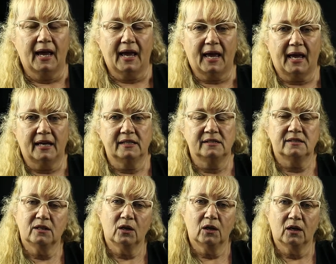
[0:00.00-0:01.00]
And
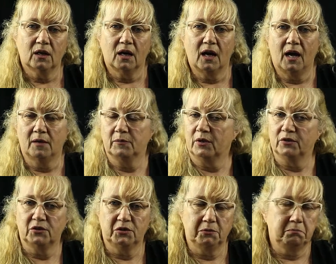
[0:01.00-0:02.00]
I'm going
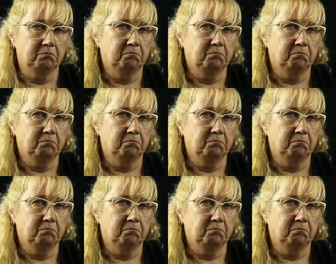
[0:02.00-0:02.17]
to